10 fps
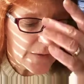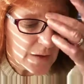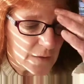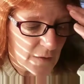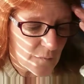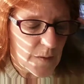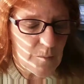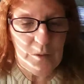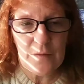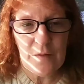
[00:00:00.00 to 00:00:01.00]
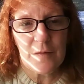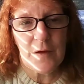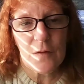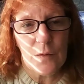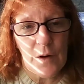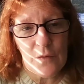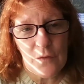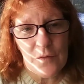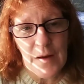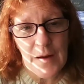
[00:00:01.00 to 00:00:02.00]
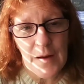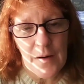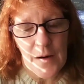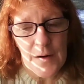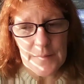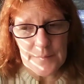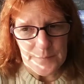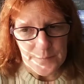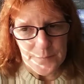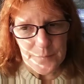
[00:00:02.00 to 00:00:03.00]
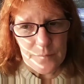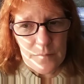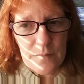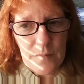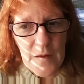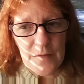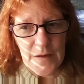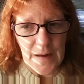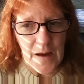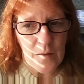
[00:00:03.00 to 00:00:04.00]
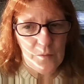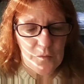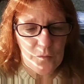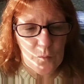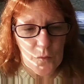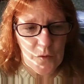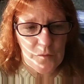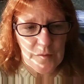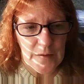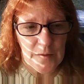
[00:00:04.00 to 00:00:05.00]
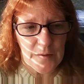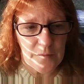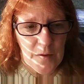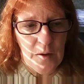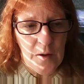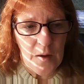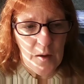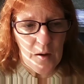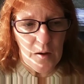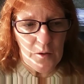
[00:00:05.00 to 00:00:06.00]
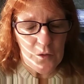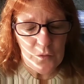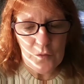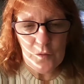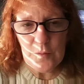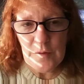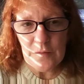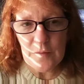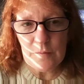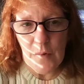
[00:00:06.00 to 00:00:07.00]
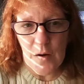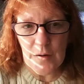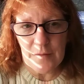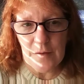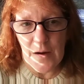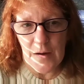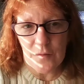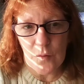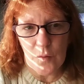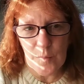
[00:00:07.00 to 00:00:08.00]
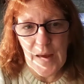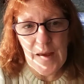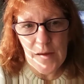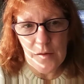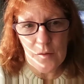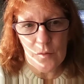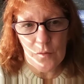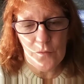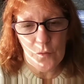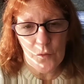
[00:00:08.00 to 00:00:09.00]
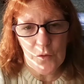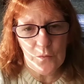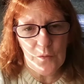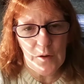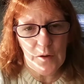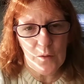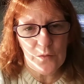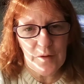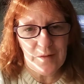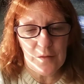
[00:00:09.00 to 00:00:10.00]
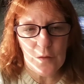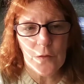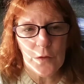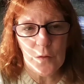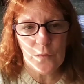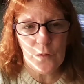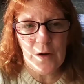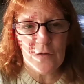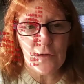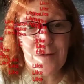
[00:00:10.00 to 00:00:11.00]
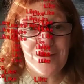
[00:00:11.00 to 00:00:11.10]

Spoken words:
a lot of people, as I say, don't understand that how this works is YouTube doesn't monetize or pay you for your videos until you've reached